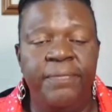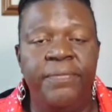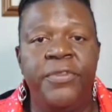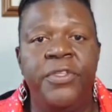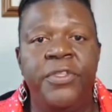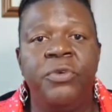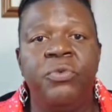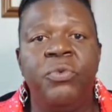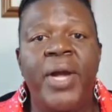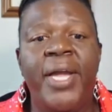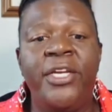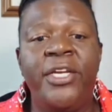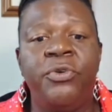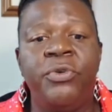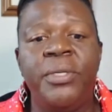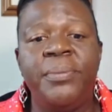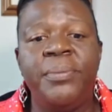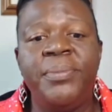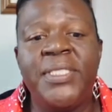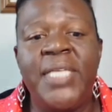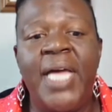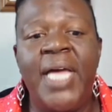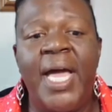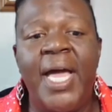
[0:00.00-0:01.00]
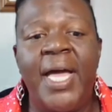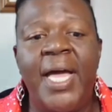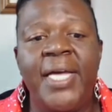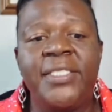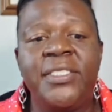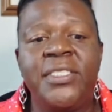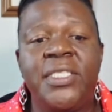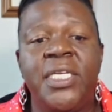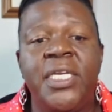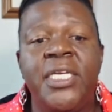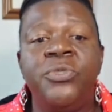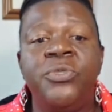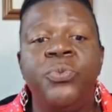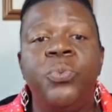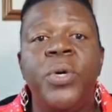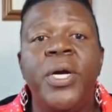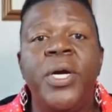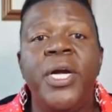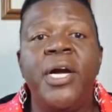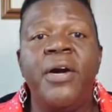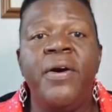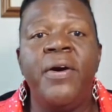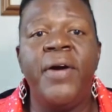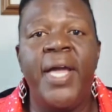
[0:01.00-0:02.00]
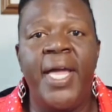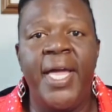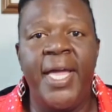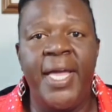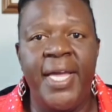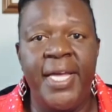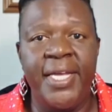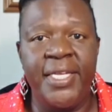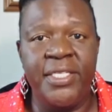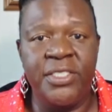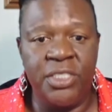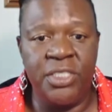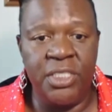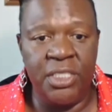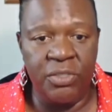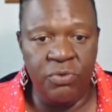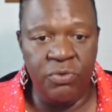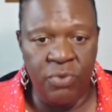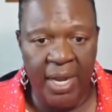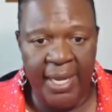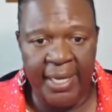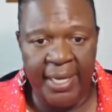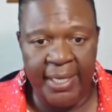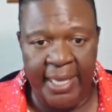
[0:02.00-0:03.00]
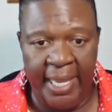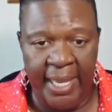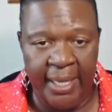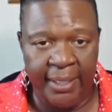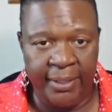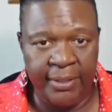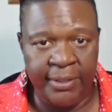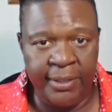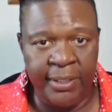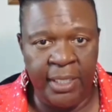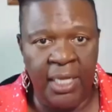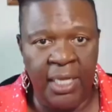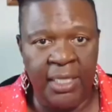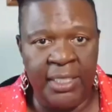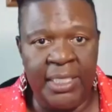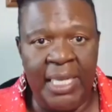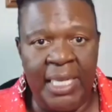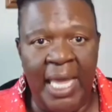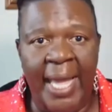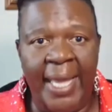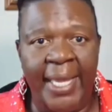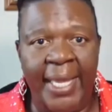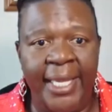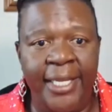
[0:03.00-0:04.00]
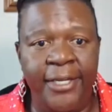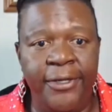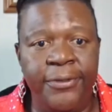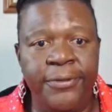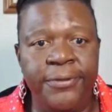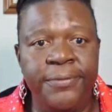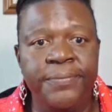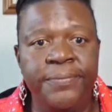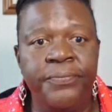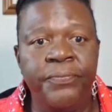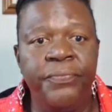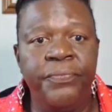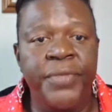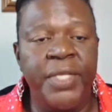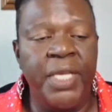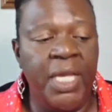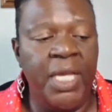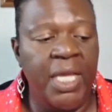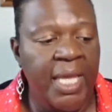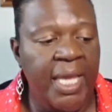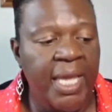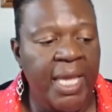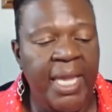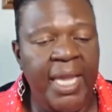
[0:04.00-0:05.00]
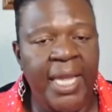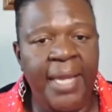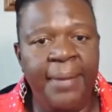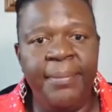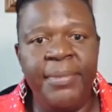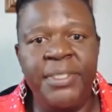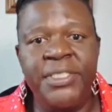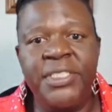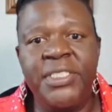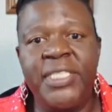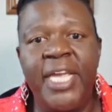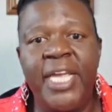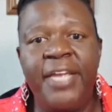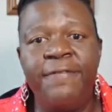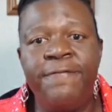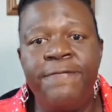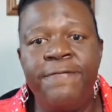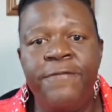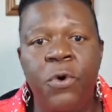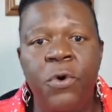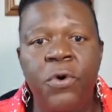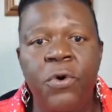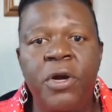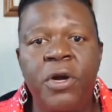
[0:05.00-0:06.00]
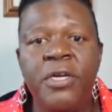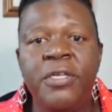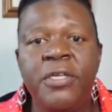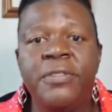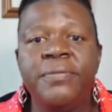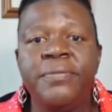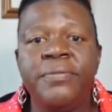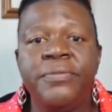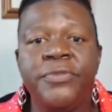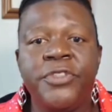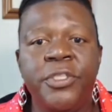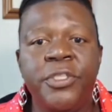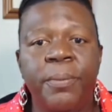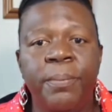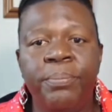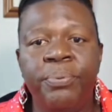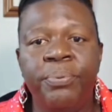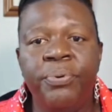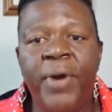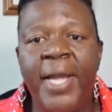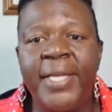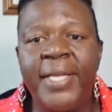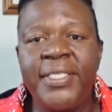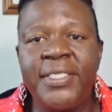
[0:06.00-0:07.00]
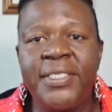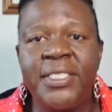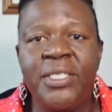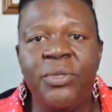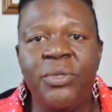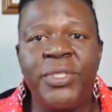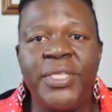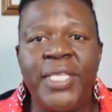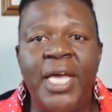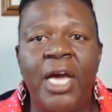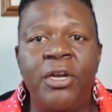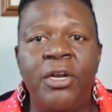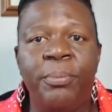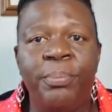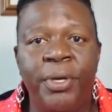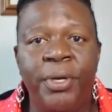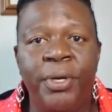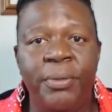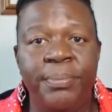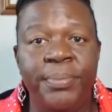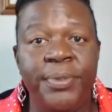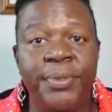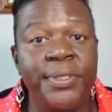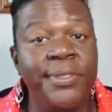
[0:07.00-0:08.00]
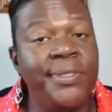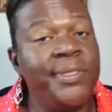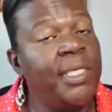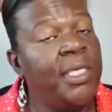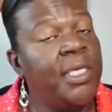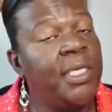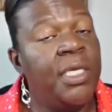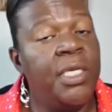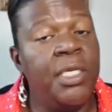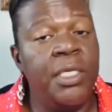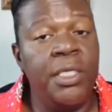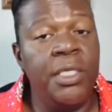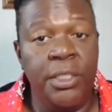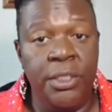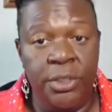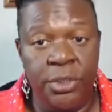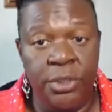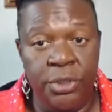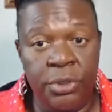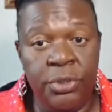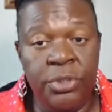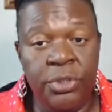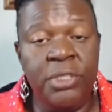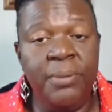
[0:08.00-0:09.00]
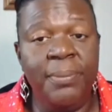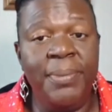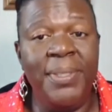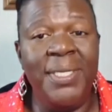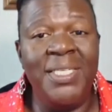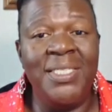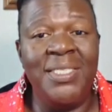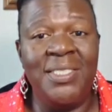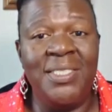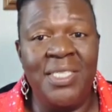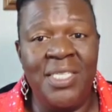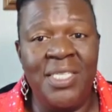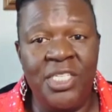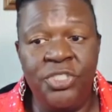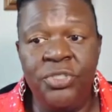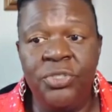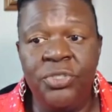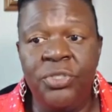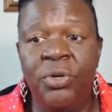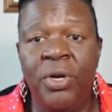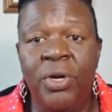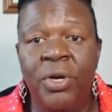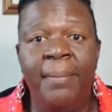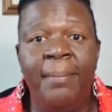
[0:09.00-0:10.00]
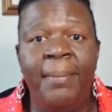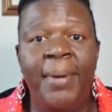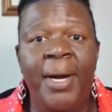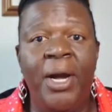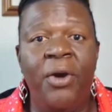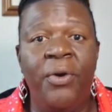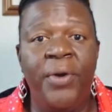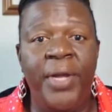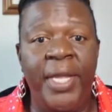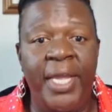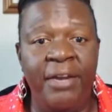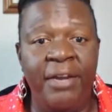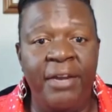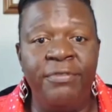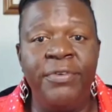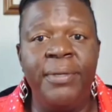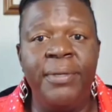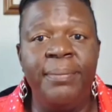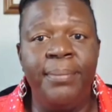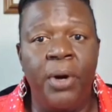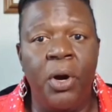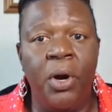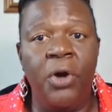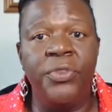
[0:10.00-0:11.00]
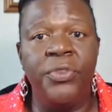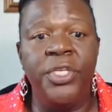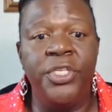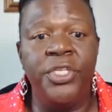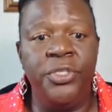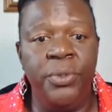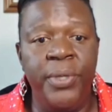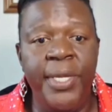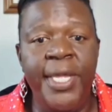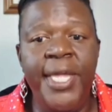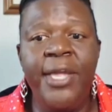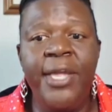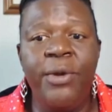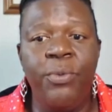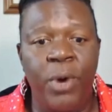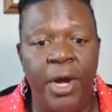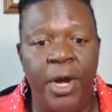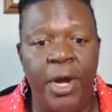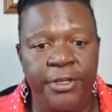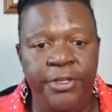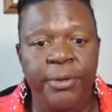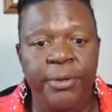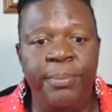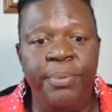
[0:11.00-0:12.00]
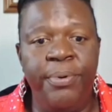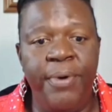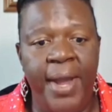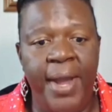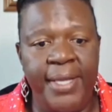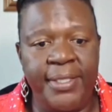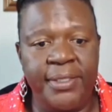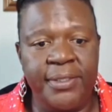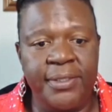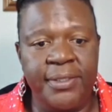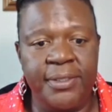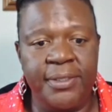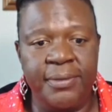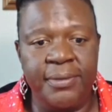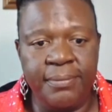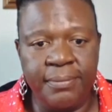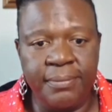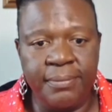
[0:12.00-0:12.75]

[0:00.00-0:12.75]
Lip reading: the right grip size, as well as the right lie angle. And mistake four, practicing without a purpose. You should be intentional about every ball that you hit while you're practicing.